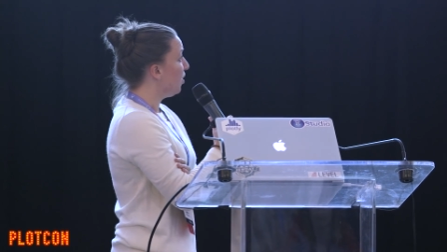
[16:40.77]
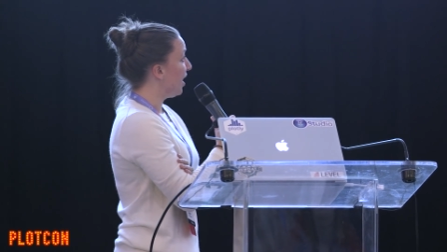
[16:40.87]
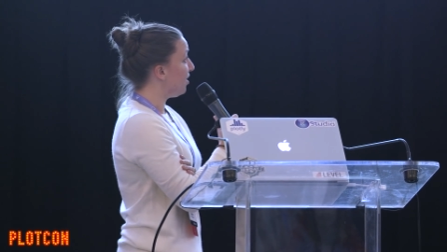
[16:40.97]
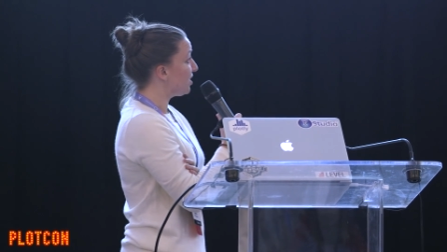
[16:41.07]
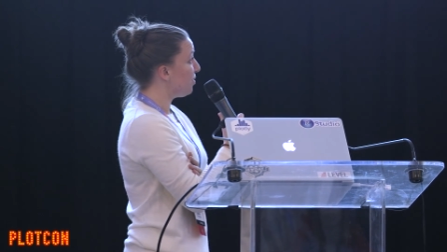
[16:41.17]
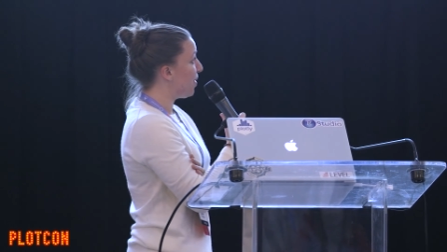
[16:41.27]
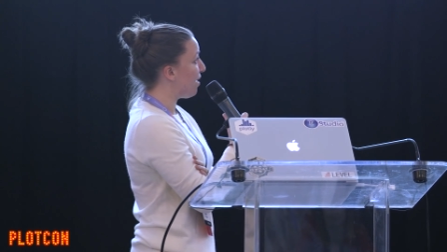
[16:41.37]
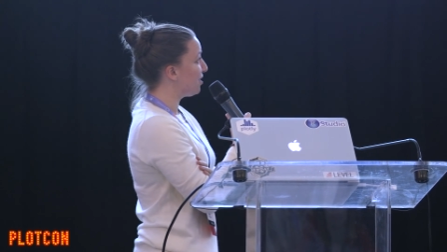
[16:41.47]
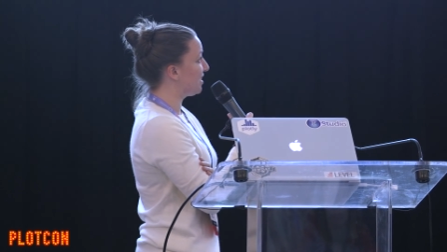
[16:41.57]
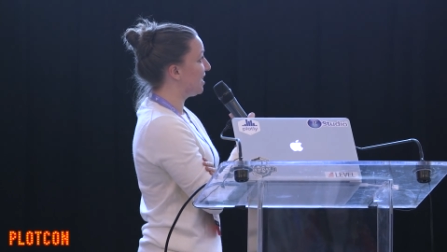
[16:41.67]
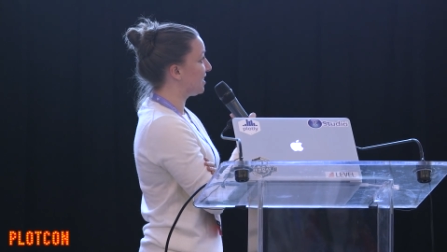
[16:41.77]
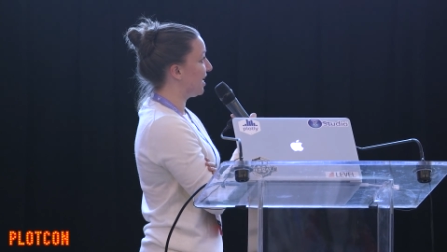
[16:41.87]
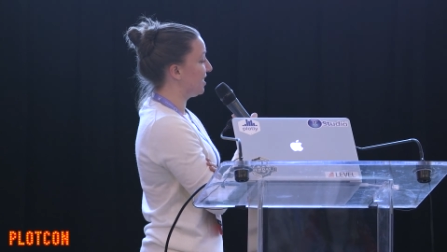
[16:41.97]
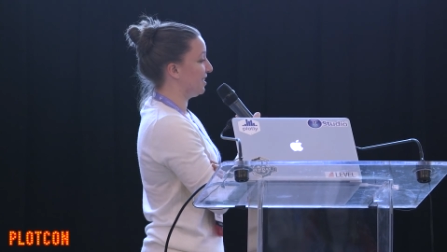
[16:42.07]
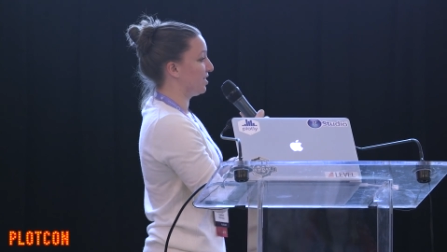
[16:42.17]
It also empowers data
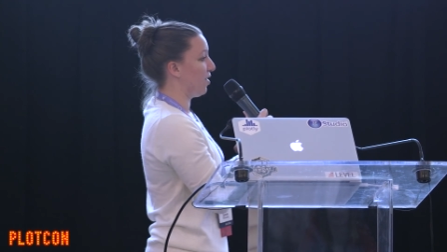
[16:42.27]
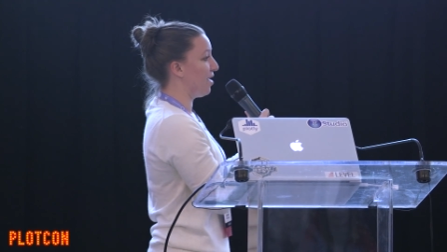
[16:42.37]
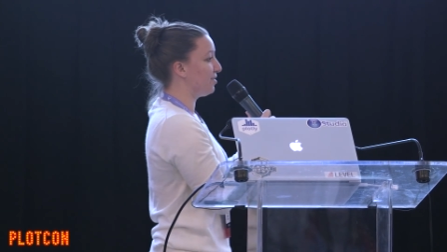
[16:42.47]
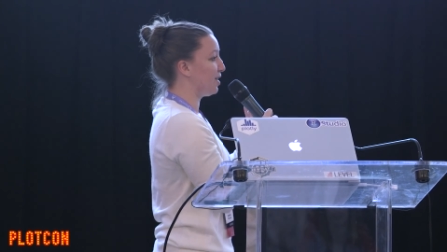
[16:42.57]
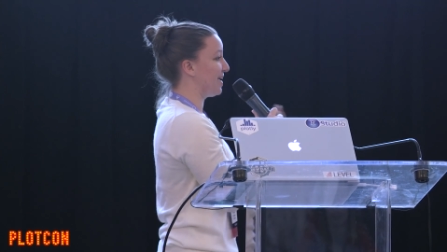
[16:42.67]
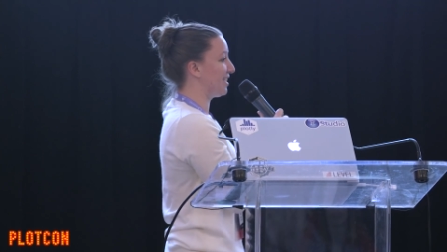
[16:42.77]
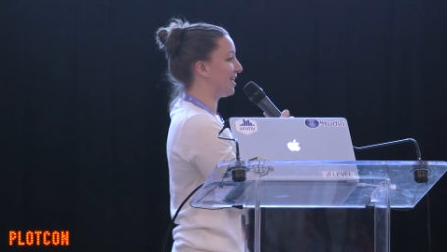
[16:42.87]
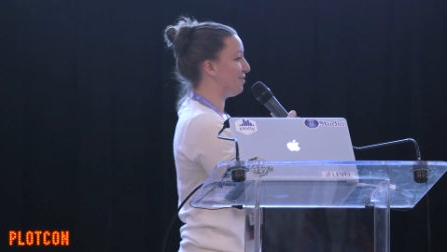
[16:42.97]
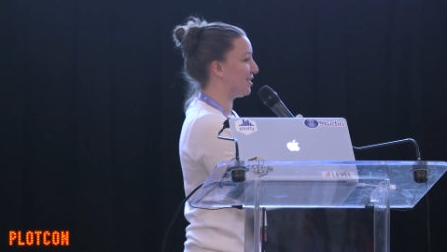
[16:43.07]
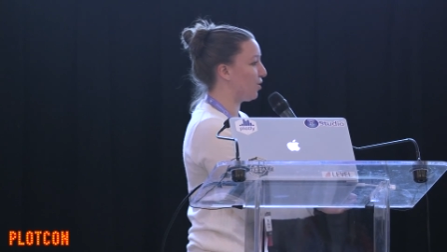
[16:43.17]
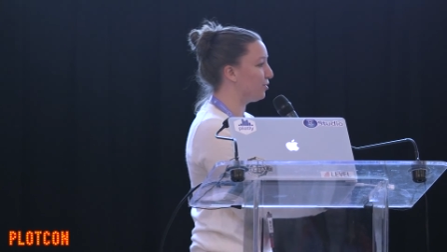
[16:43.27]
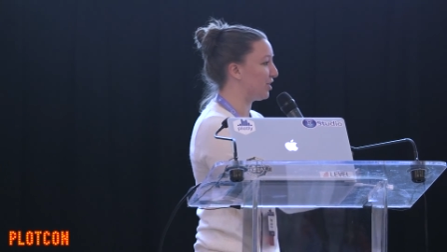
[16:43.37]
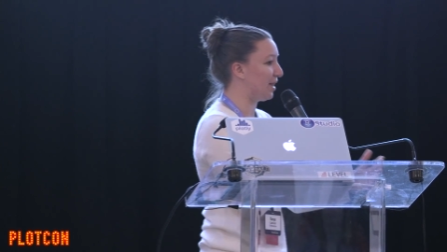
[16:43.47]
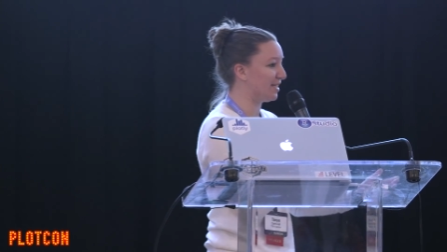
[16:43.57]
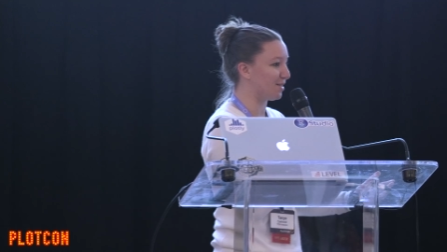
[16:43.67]
scientists. So like I said, I was so
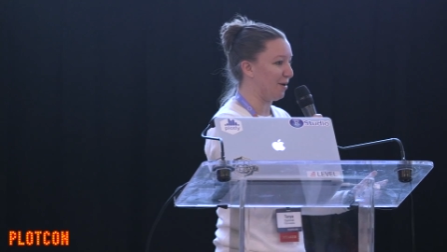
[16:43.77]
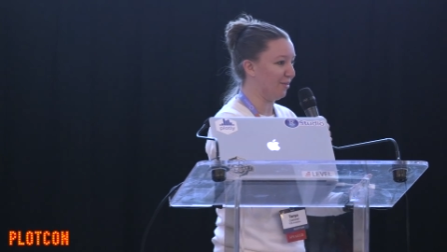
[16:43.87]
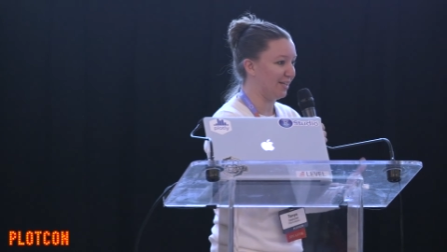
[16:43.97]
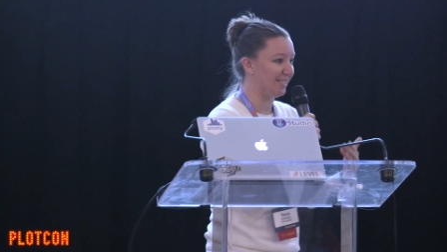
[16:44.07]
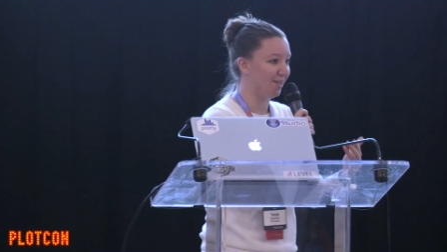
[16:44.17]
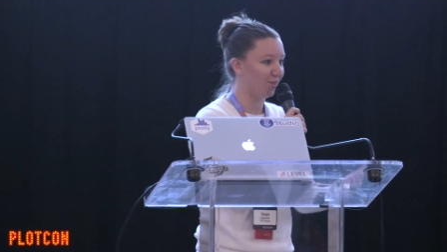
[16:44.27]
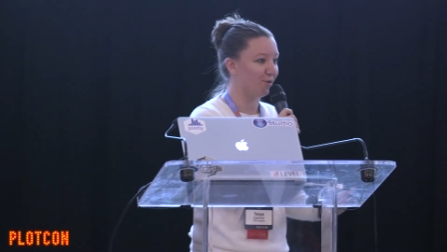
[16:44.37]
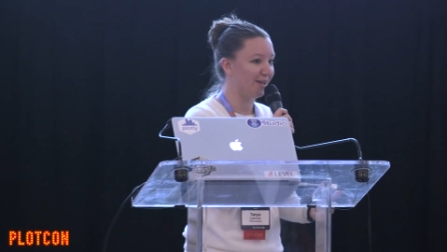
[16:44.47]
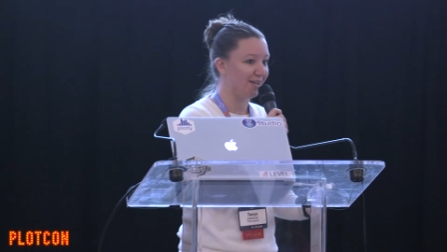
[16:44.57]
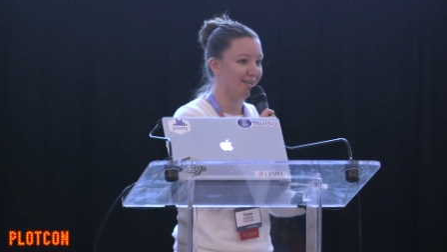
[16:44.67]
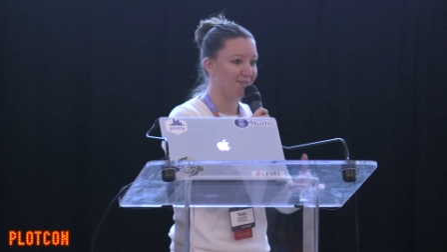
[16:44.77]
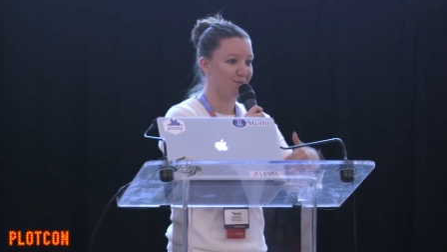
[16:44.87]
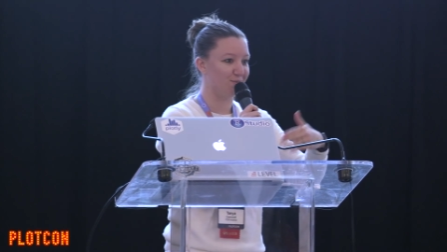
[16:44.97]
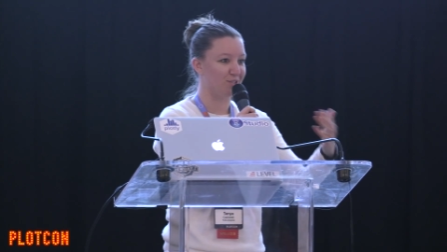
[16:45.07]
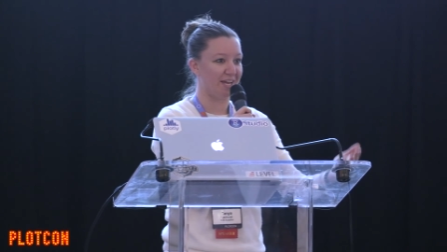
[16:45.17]
jealous about the D3
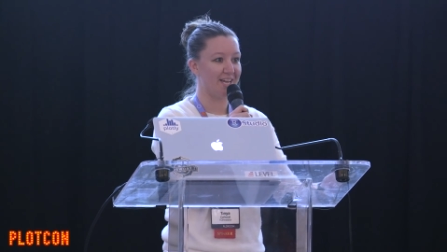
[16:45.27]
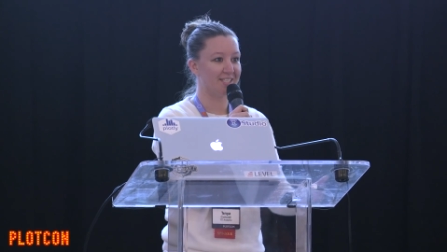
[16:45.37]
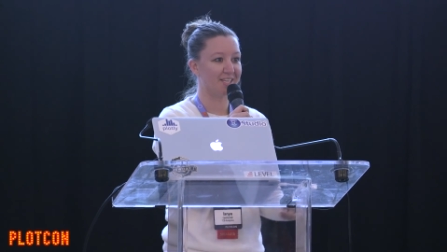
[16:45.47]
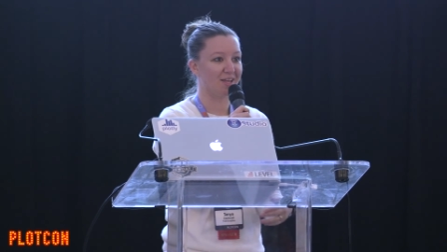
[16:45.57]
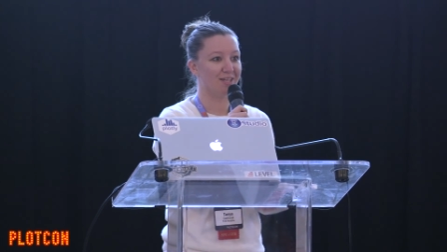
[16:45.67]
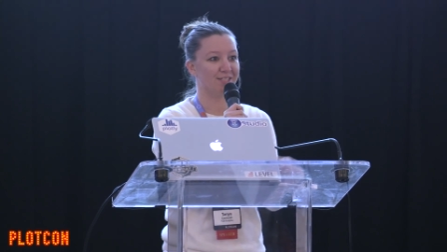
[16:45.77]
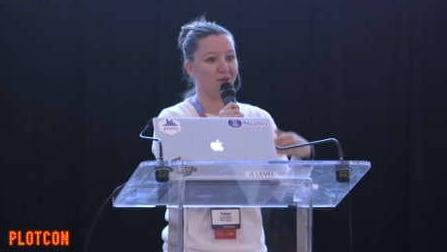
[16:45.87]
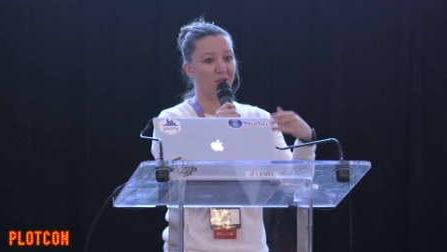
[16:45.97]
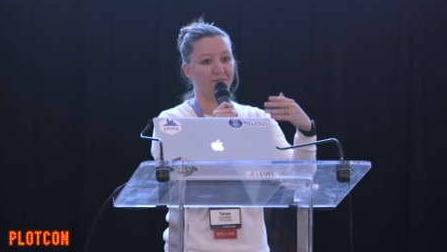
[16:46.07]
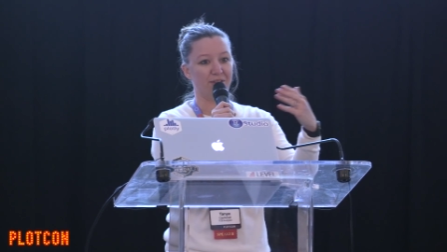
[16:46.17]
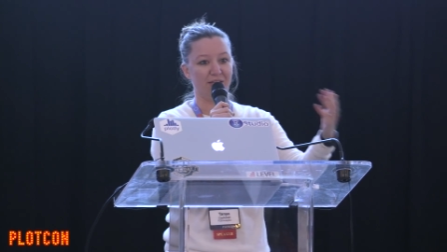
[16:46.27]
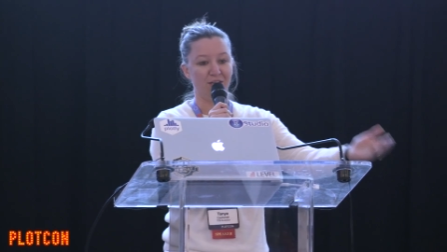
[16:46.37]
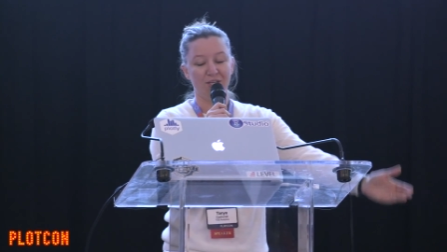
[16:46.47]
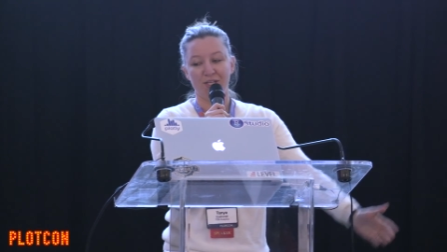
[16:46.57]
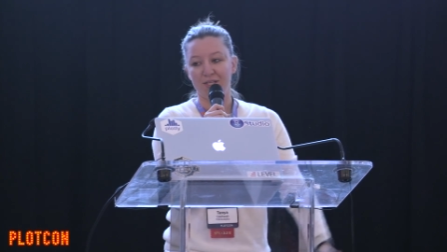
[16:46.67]
JS skills and all of the
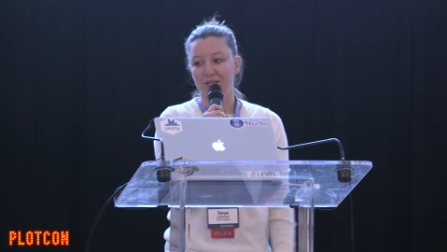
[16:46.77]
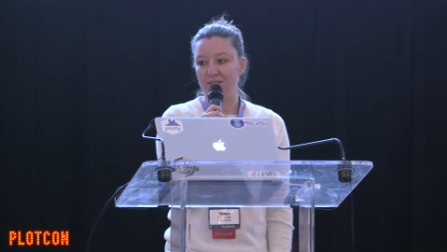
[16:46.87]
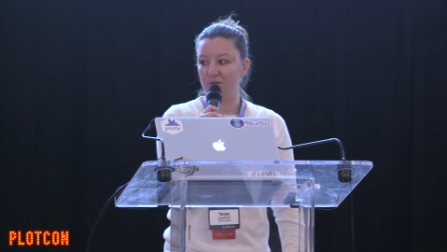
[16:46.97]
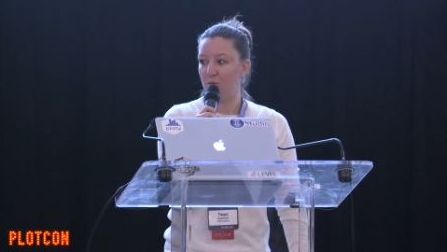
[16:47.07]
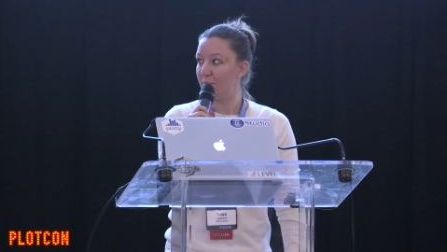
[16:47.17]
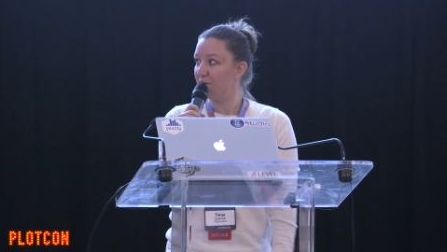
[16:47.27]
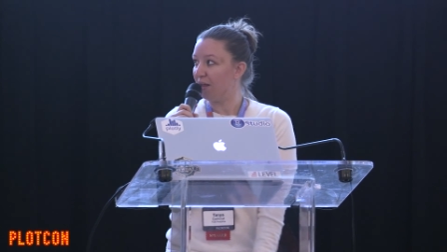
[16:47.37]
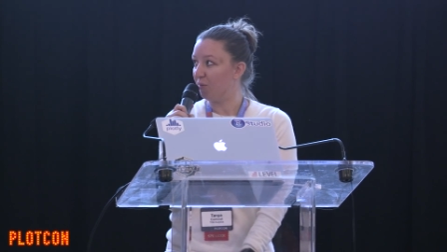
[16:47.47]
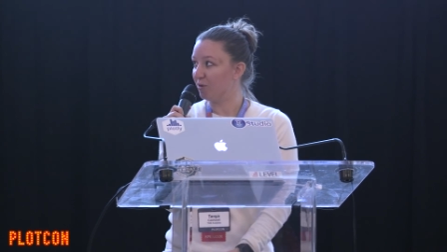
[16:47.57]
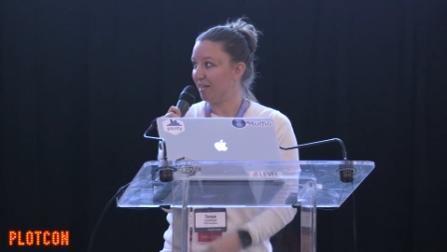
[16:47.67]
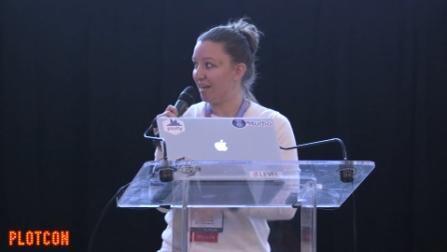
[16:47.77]
web developers.